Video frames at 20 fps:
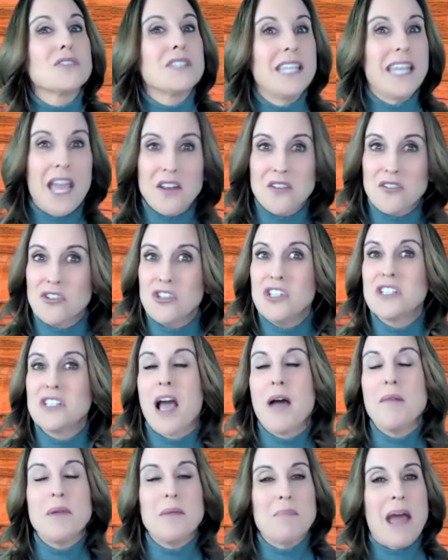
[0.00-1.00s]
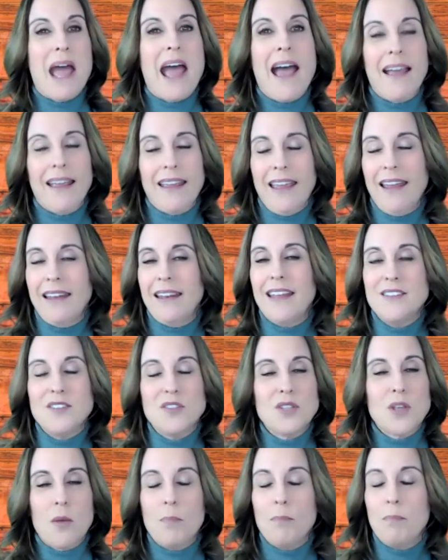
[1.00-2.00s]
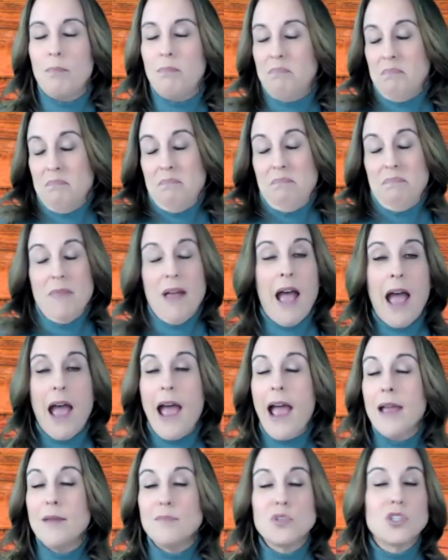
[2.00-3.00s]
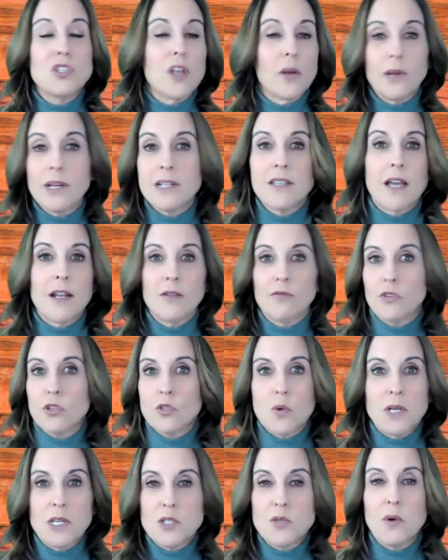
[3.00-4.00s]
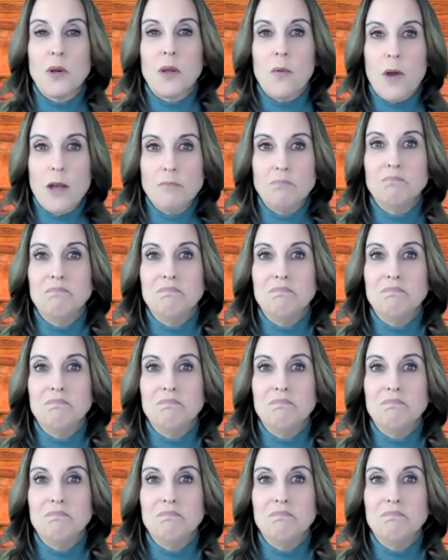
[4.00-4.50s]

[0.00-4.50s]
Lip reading: the energy's coming back. And so I'm so excited for 2021.